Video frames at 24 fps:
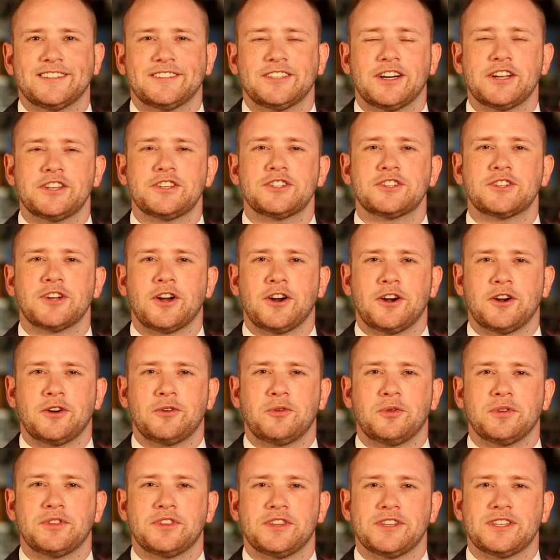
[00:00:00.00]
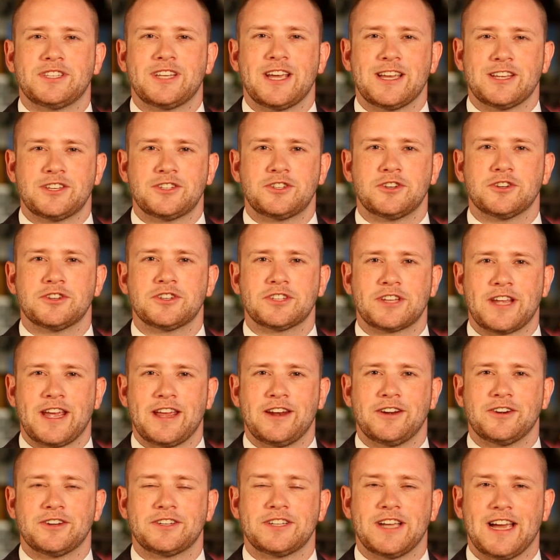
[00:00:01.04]
Let's start with the Test Your
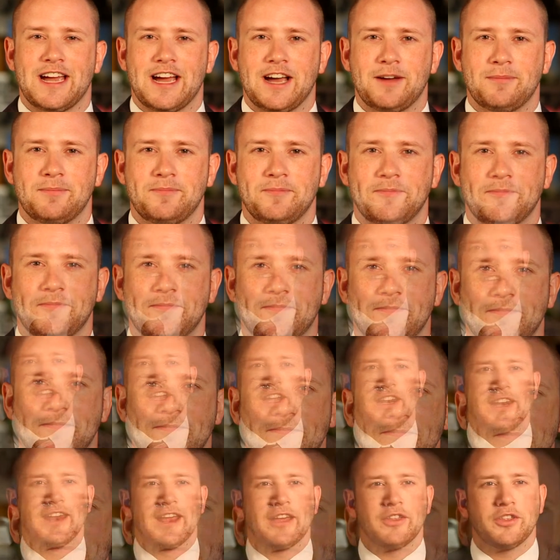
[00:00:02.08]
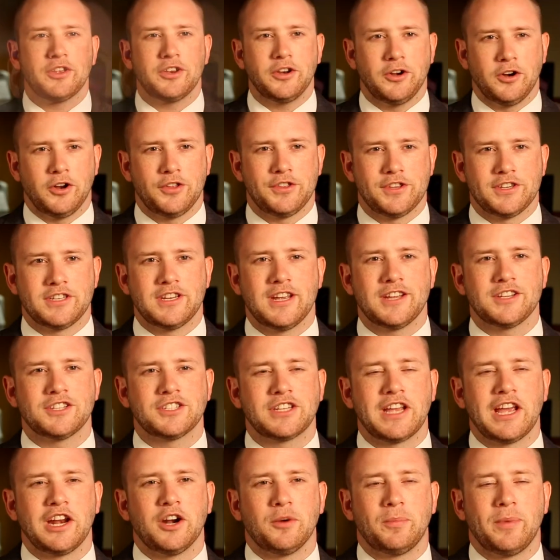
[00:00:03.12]
Scanner tab. Now that you're on the test
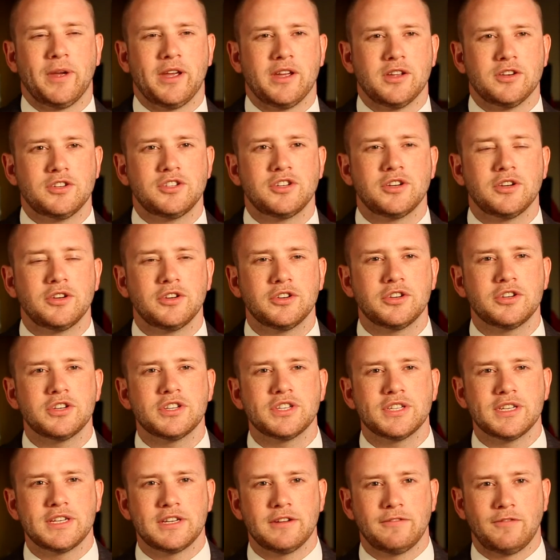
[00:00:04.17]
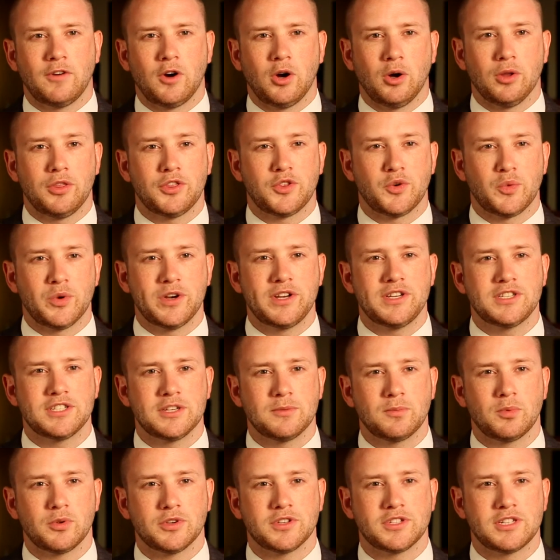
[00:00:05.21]
scanner page, you just need to follow three
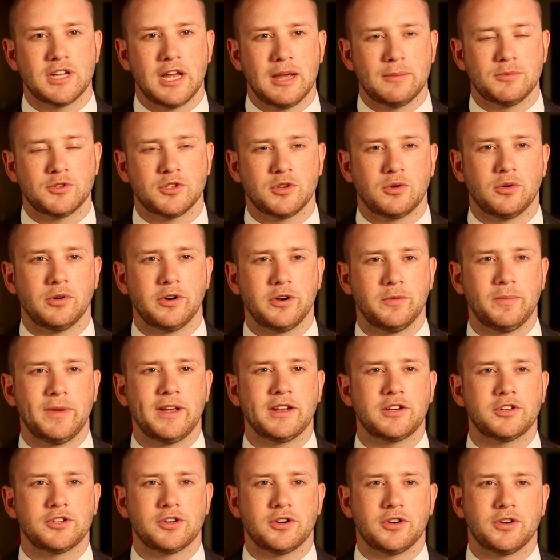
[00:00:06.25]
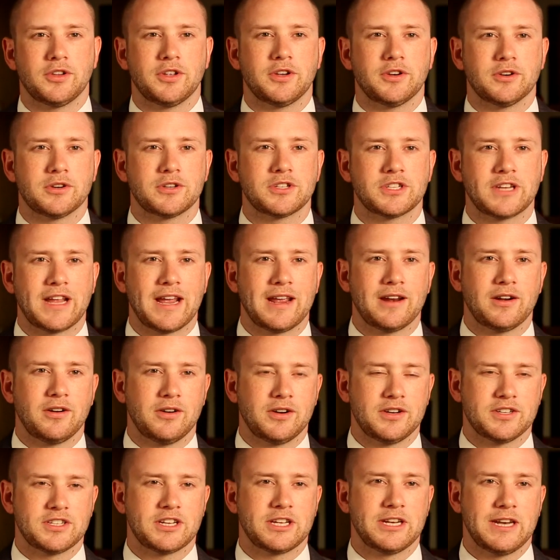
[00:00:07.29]
simple steps in order to make sure that your scanner
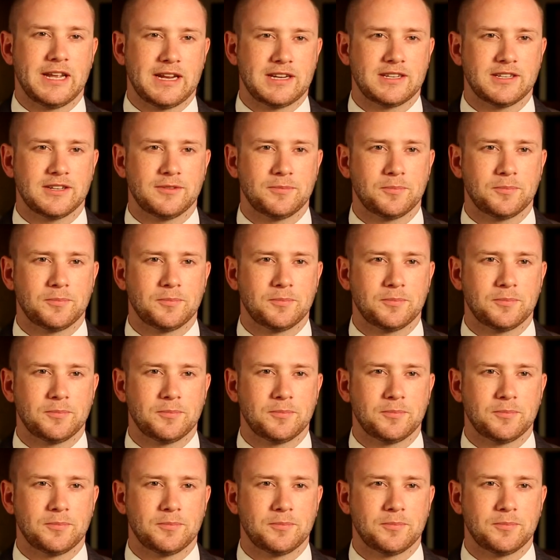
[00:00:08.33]
is connected.